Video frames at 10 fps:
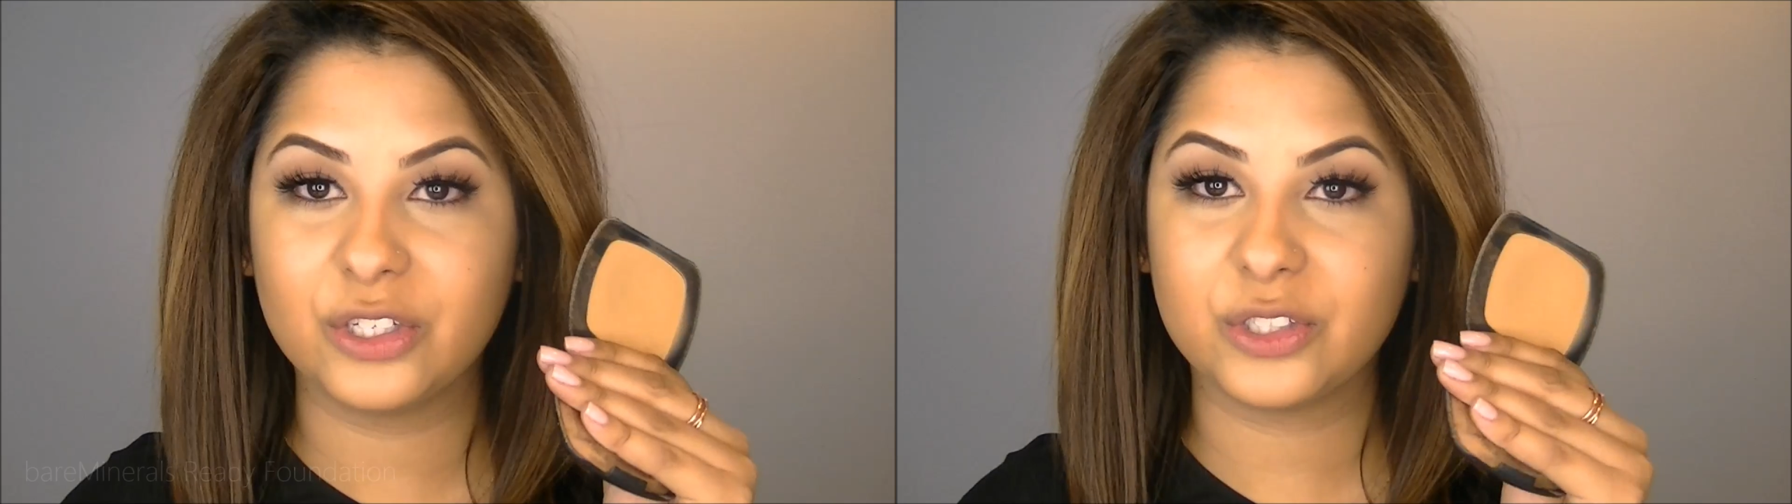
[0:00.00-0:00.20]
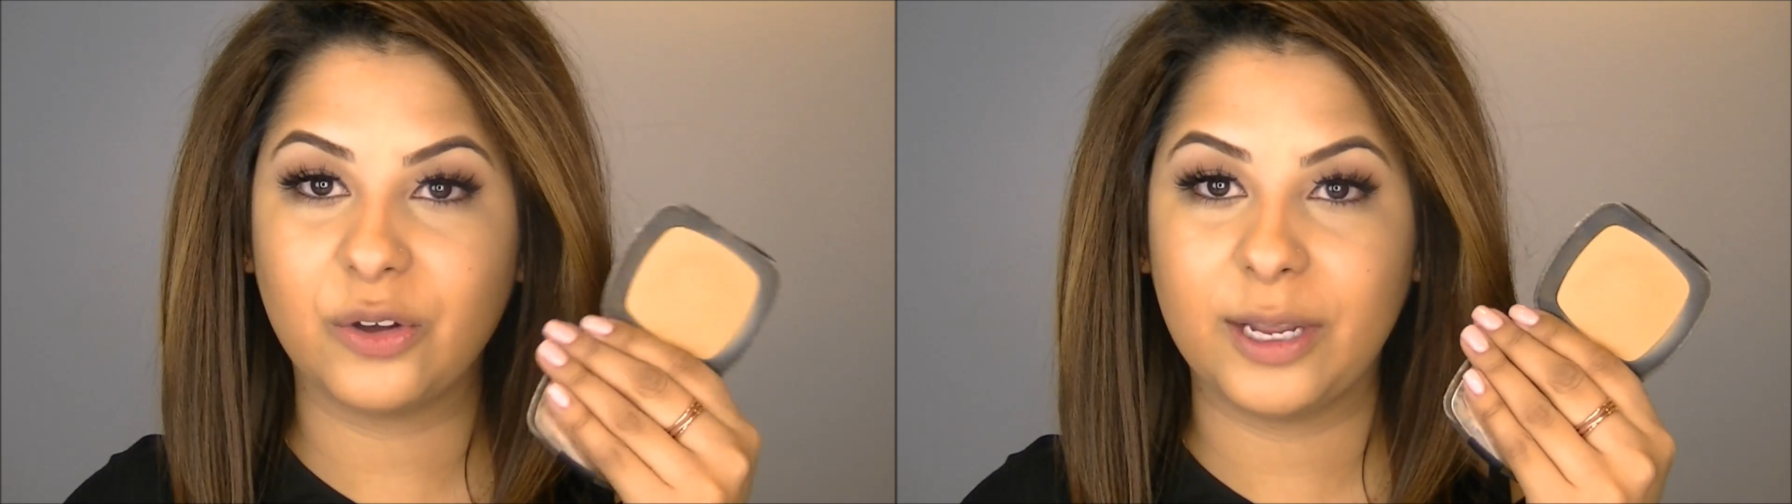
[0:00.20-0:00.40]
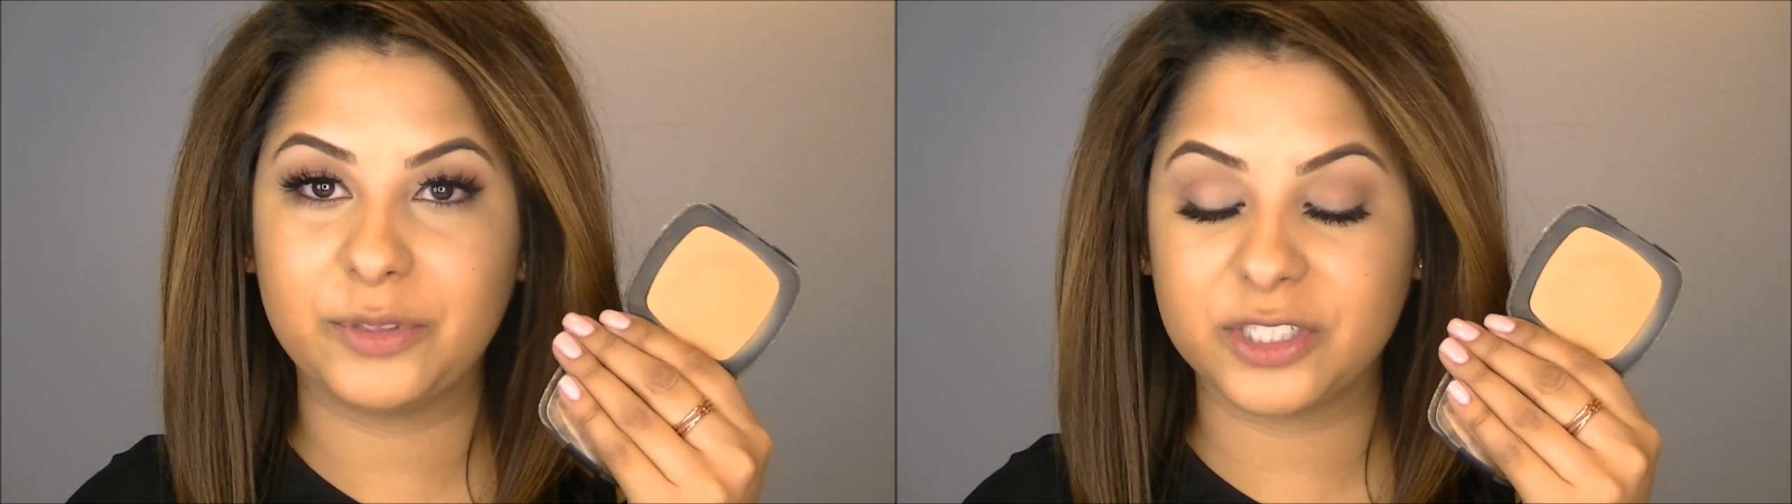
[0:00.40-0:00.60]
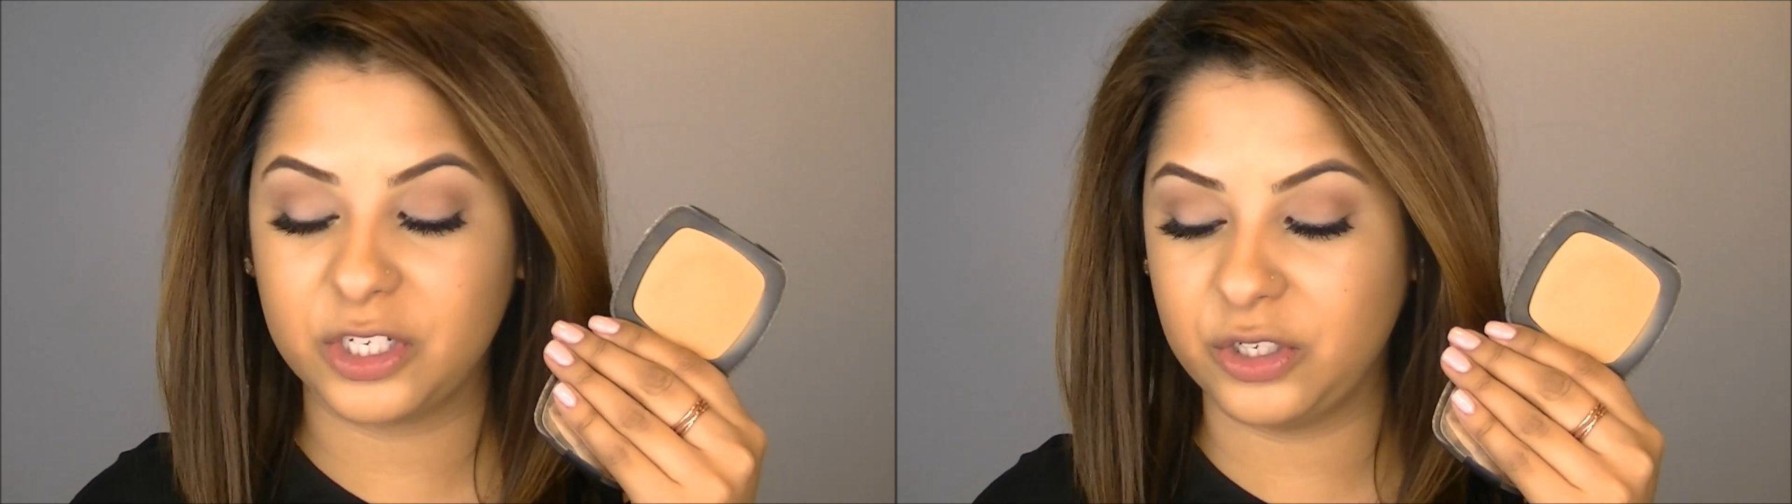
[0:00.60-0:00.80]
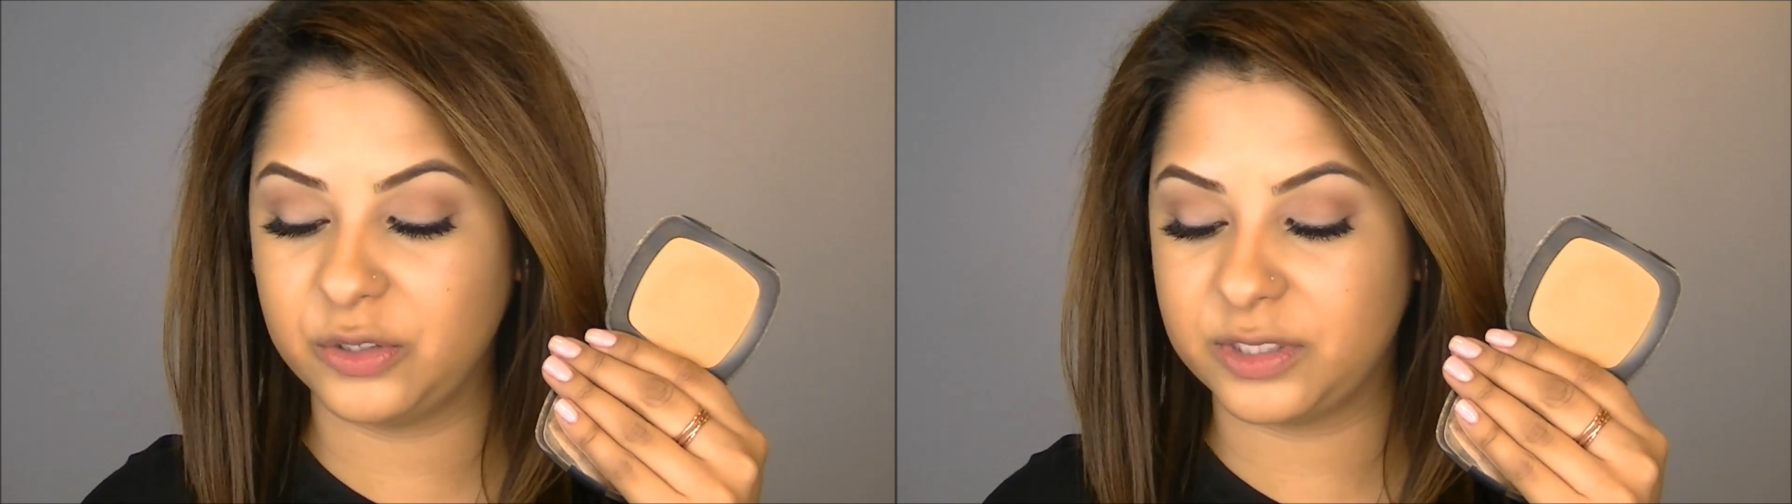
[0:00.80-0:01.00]
So I'm just
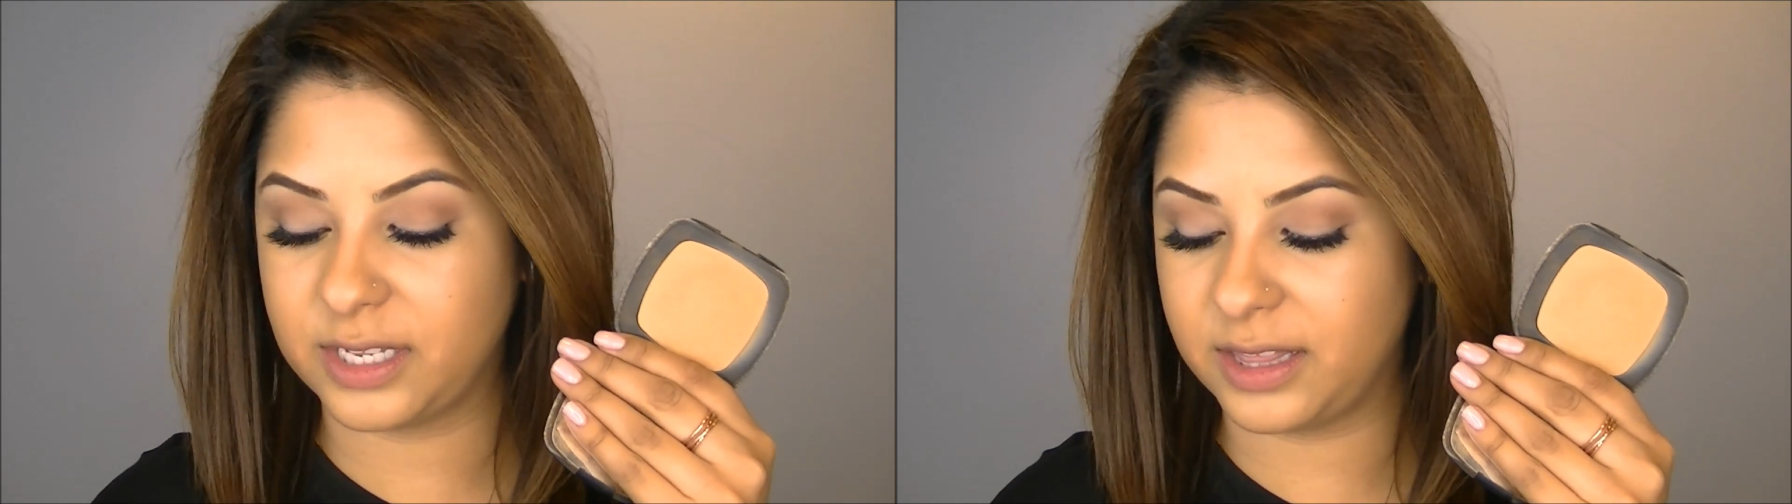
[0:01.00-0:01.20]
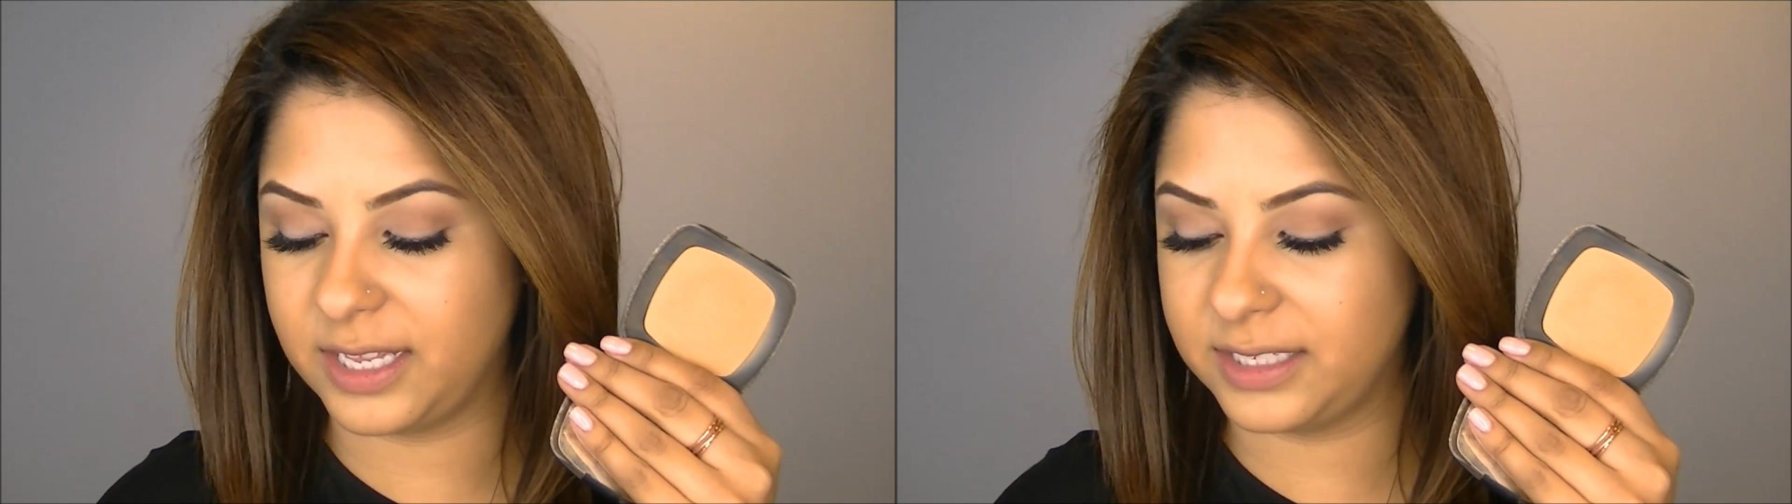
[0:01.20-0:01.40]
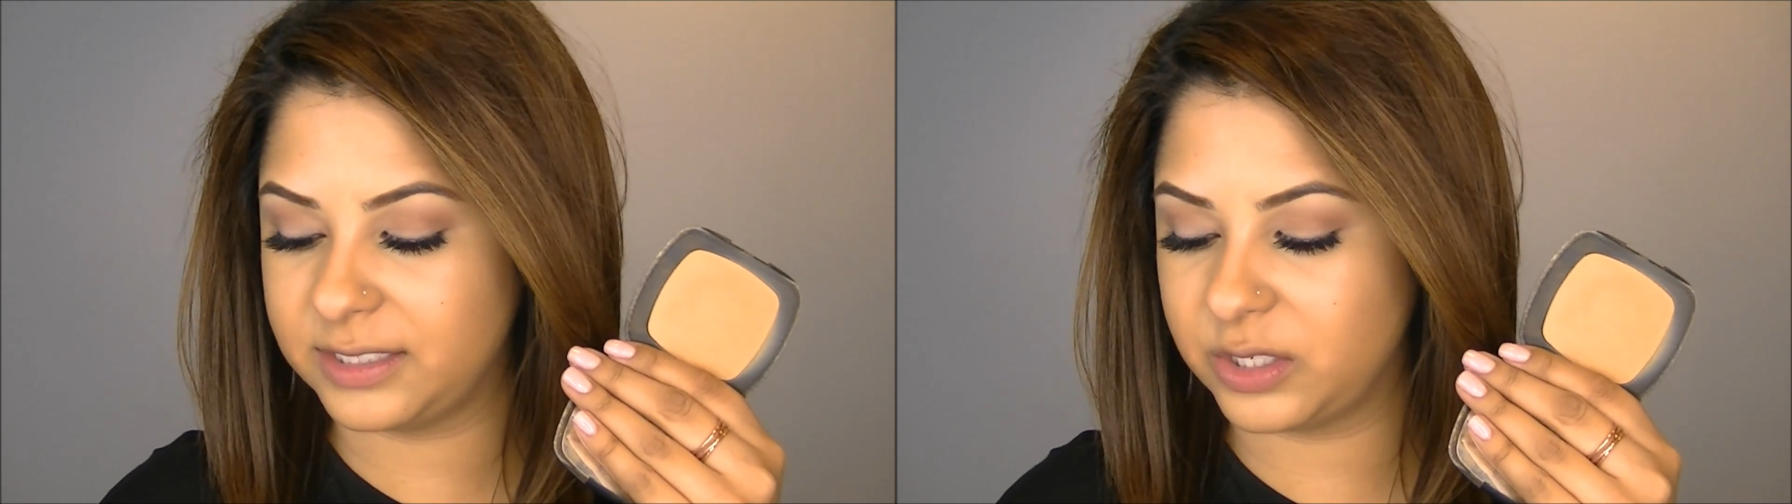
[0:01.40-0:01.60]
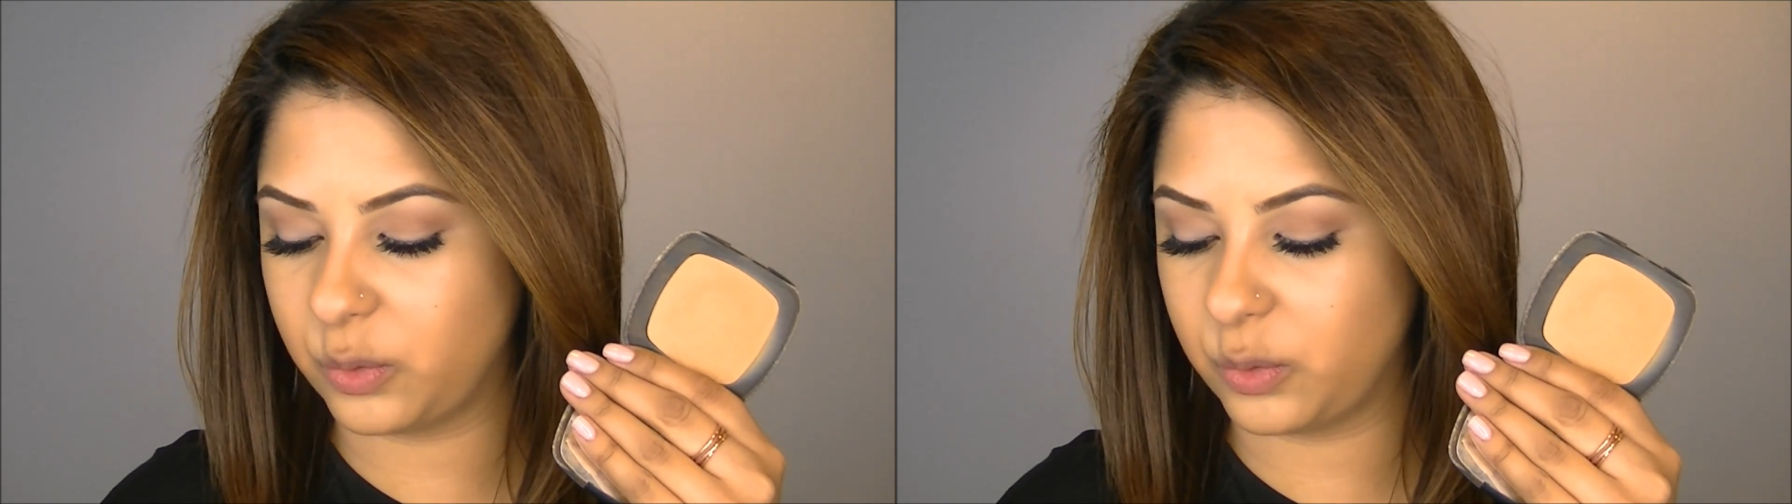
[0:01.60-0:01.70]
going to use this